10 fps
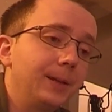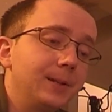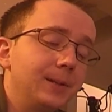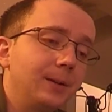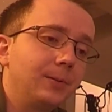
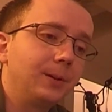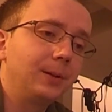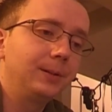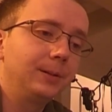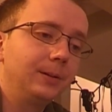It's not
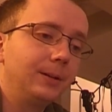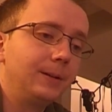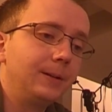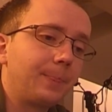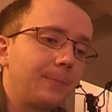going to
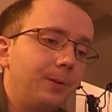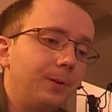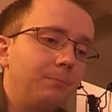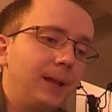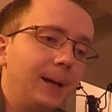
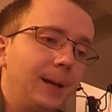put black